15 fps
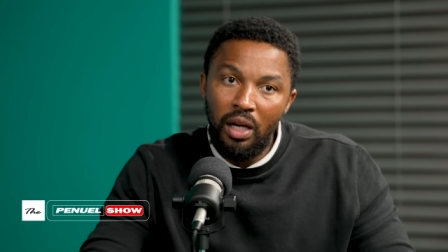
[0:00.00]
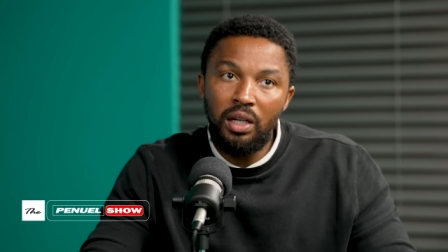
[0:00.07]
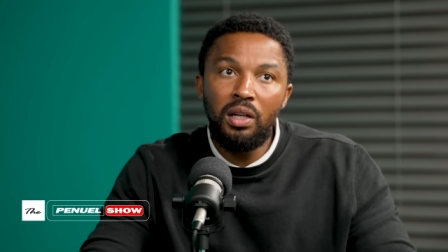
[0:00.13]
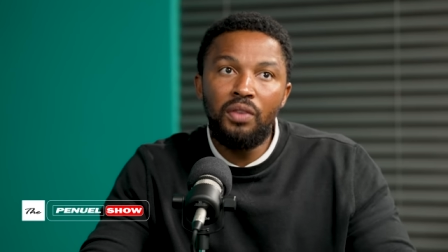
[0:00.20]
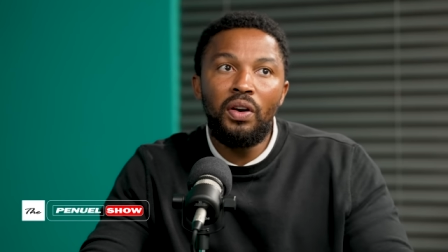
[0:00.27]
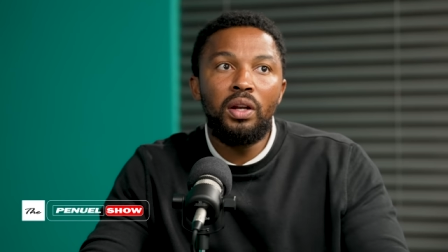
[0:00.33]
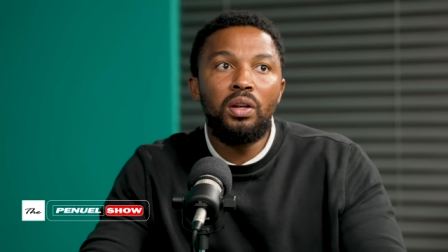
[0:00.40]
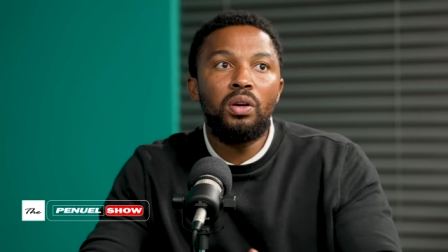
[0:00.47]
And then
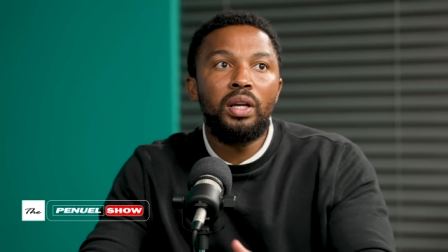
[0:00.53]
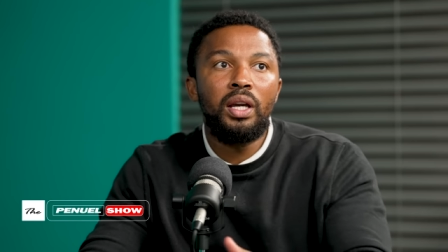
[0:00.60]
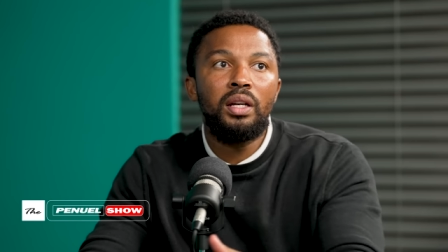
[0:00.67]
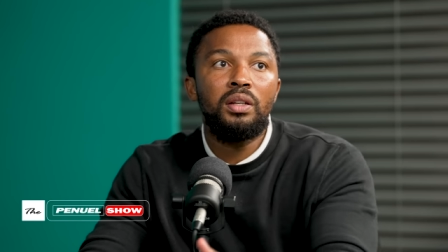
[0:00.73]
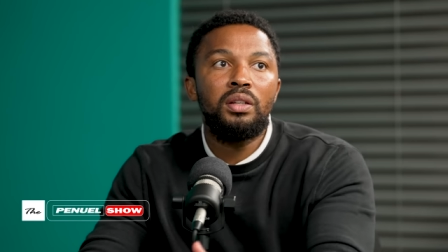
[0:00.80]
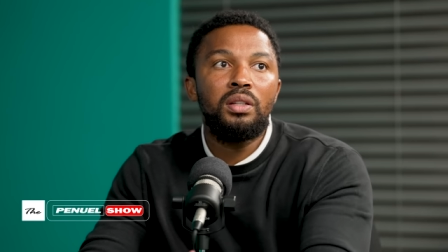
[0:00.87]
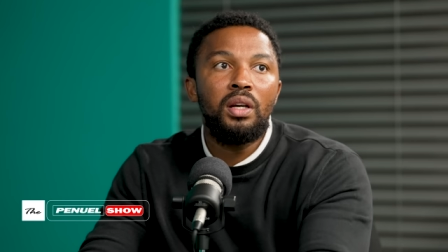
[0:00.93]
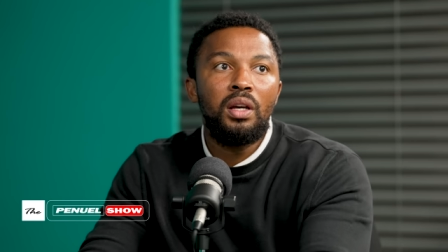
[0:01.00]
if I look at
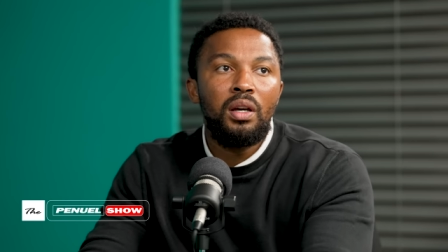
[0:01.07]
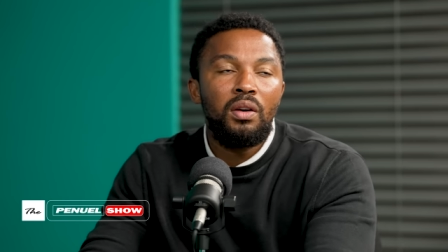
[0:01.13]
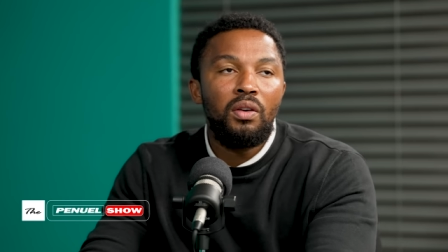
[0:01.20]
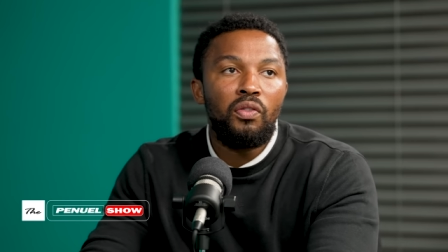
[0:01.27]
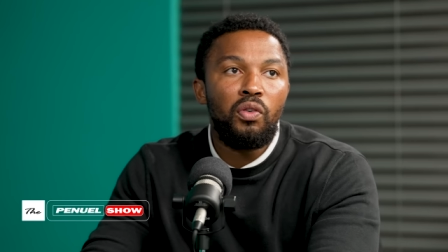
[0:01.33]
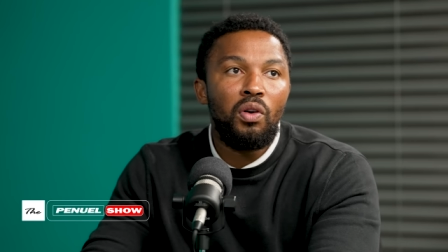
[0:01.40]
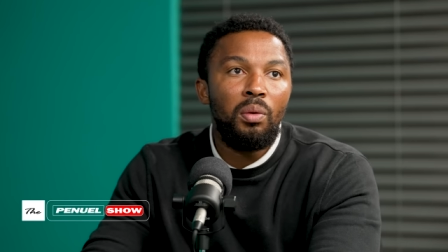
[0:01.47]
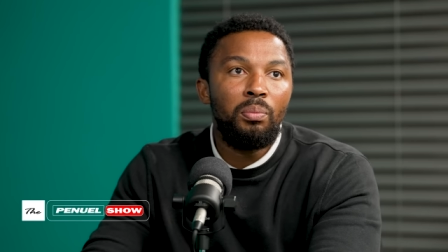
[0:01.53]
it
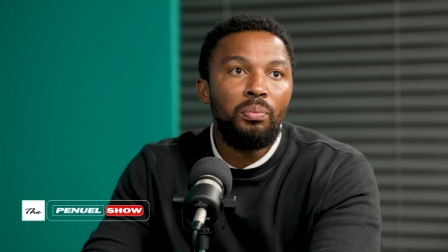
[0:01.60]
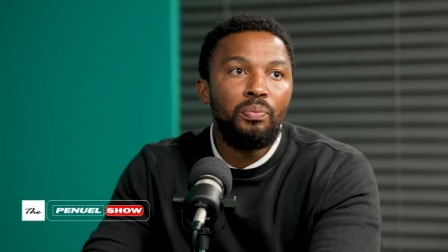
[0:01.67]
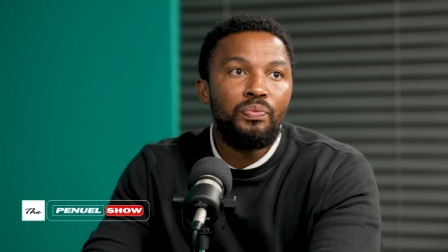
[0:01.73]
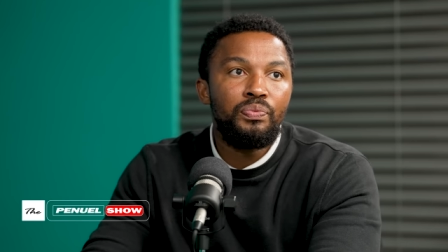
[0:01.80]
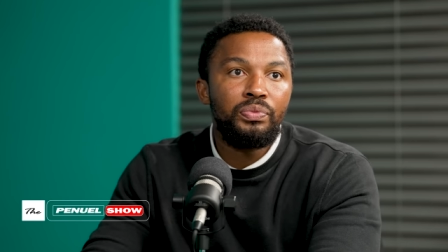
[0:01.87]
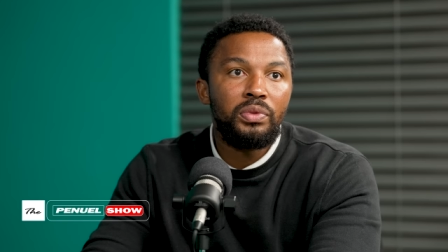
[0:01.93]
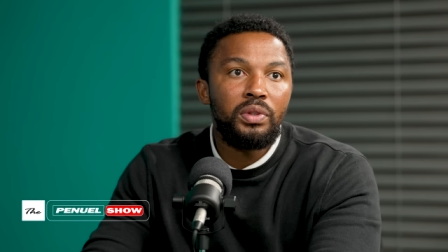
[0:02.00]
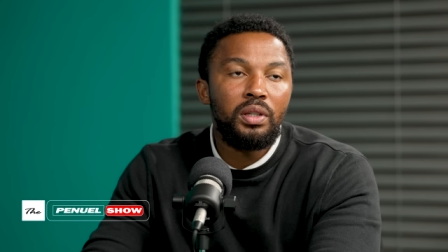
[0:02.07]

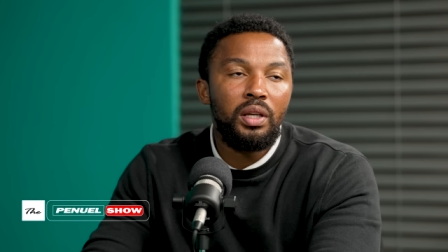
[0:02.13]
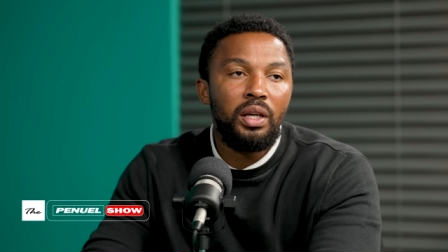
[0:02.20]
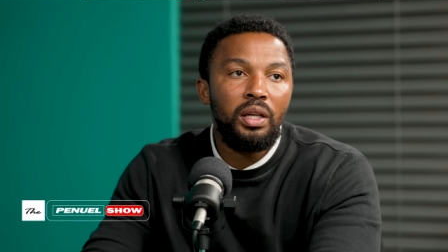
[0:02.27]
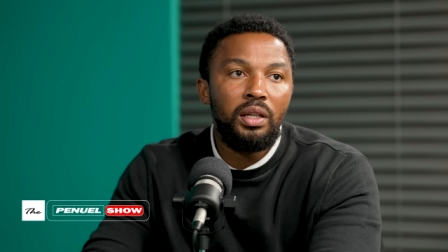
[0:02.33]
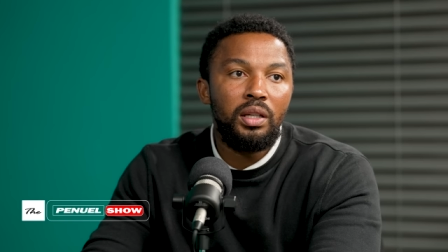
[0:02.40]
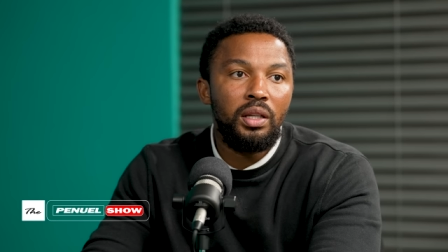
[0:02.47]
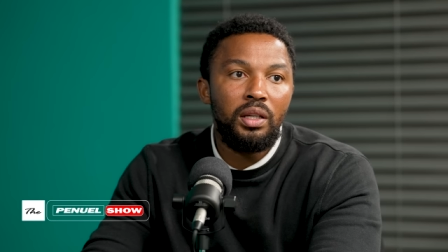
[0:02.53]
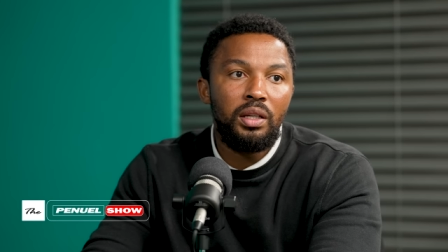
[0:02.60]
from
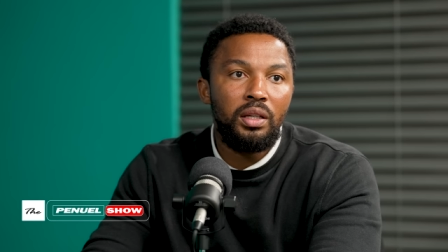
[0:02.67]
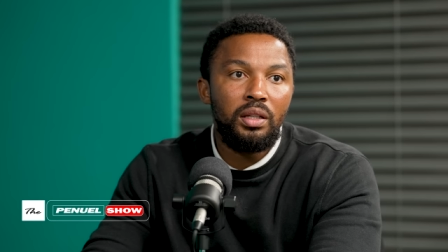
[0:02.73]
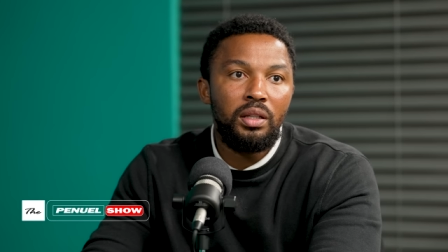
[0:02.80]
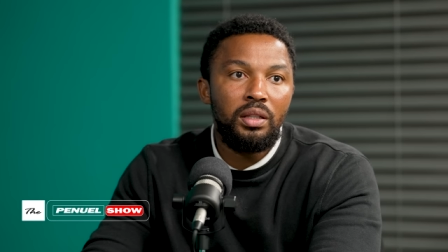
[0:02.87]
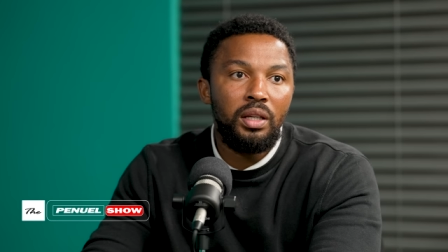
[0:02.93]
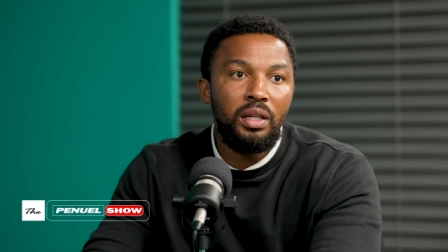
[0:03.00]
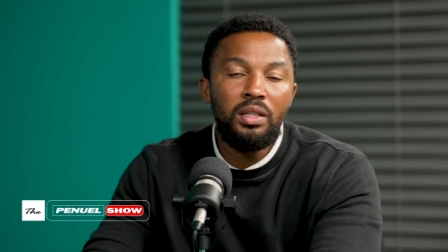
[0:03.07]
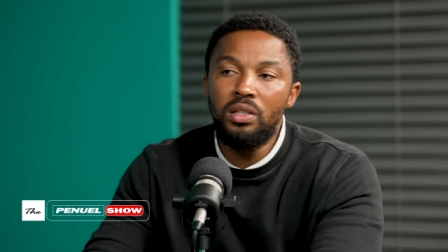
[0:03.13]

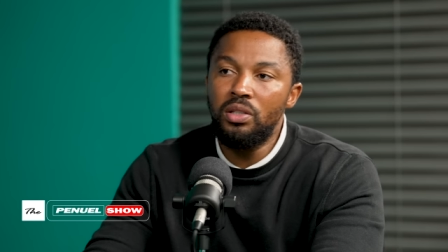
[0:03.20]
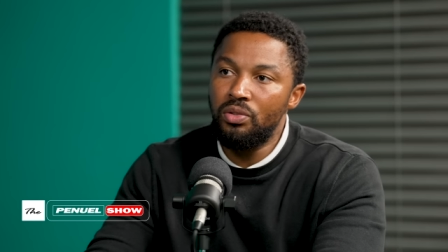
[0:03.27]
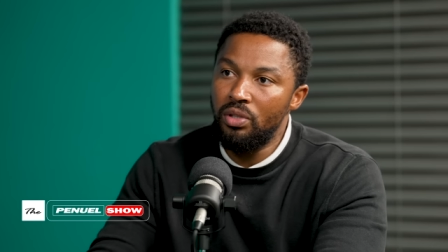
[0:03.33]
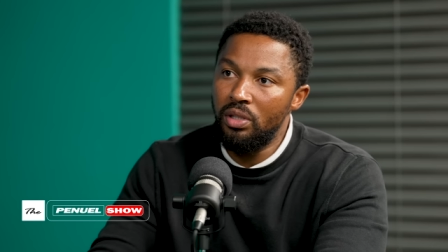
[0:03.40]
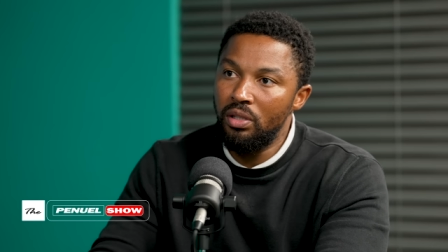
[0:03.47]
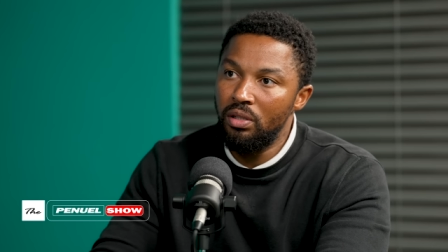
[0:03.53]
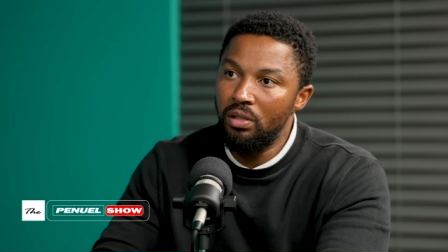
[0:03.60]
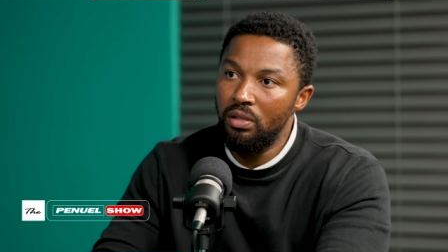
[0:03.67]
an
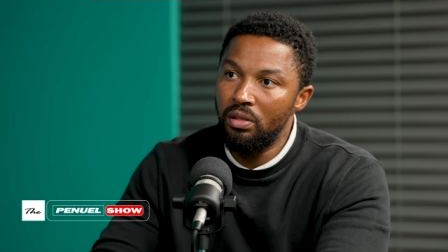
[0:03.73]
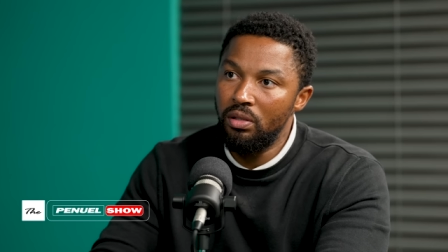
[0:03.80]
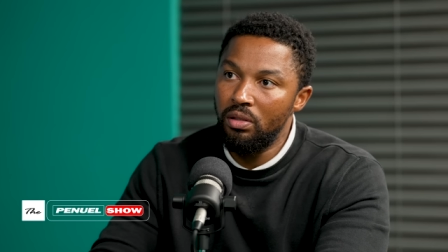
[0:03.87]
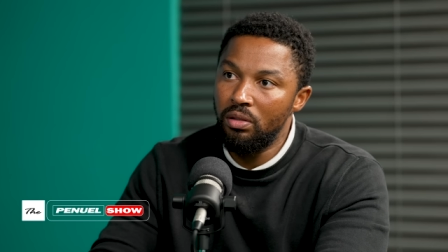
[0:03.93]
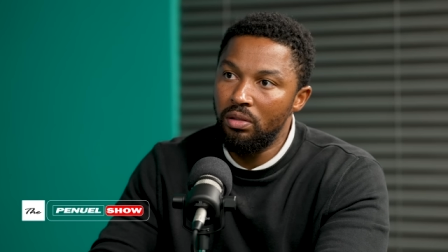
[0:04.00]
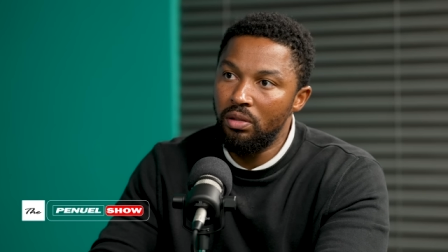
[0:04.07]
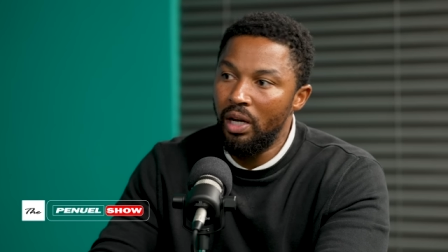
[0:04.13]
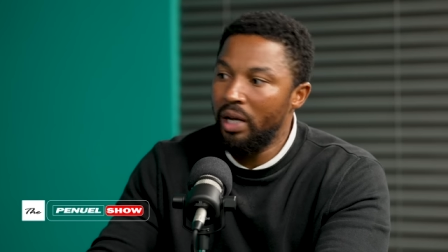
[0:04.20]
industry,
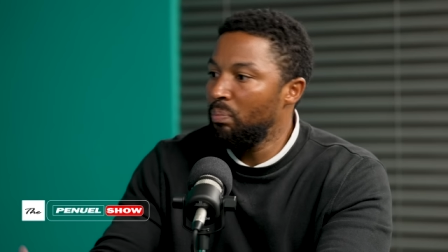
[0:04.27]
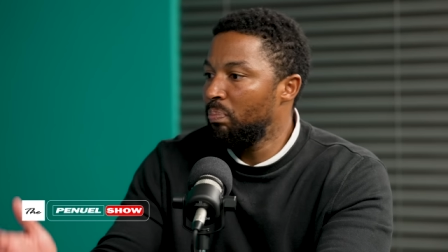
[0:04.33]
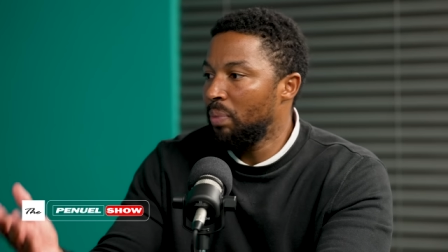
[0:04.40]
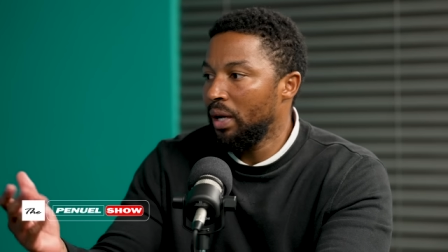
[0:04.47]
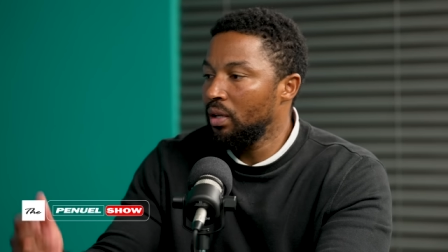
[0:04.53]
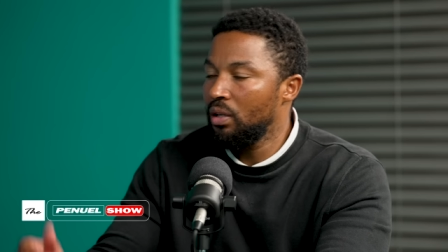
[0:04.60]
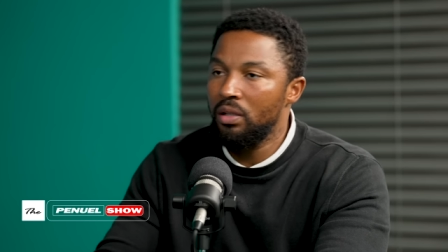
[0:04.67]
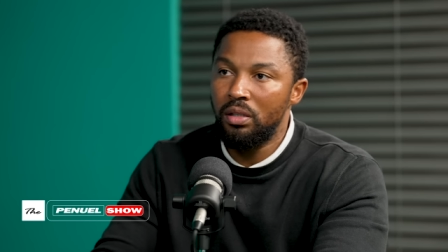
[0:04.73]
my
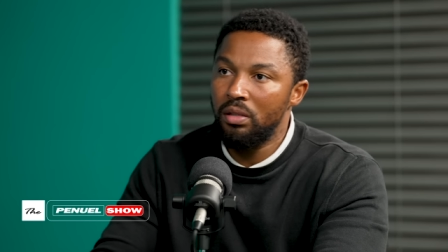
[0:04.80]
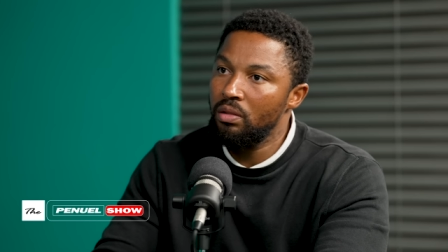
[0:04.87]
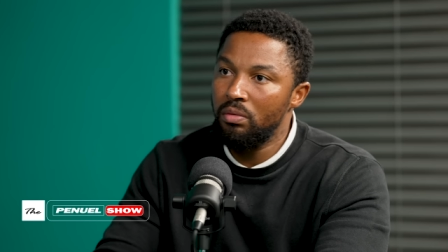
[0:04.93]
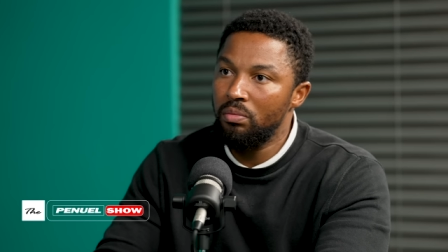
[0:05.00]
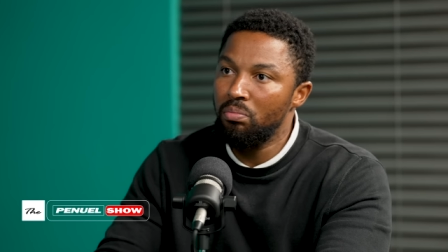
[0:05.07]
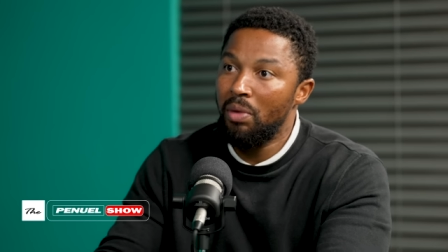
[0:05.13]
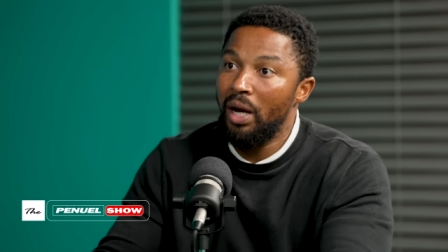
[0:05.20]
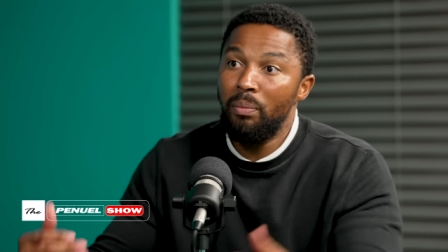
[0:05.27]

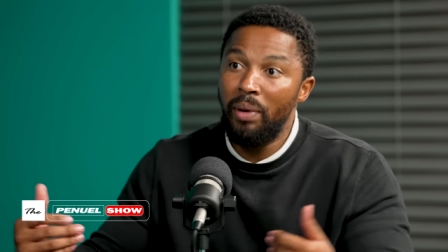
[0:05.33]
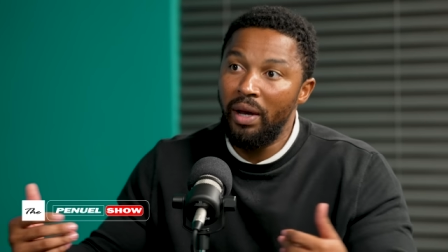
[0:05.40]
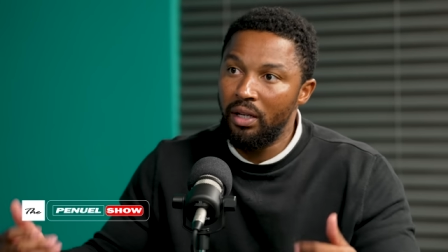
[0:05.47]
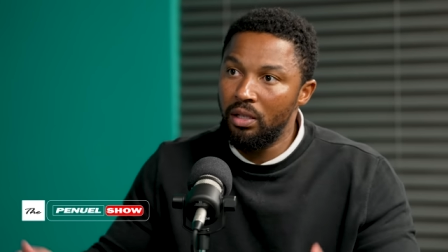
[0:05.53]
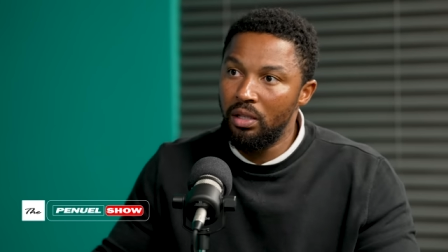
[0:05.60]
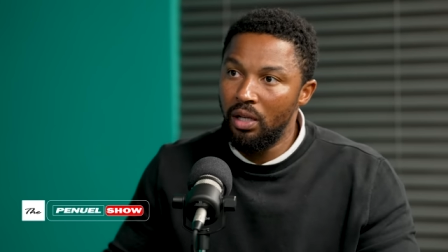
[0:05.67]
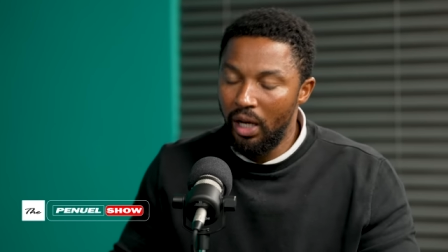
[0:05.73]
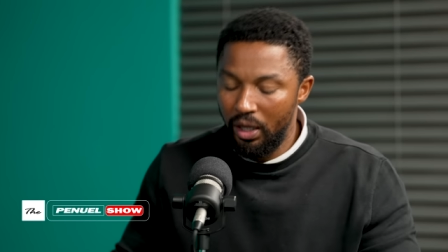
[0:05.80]
bank.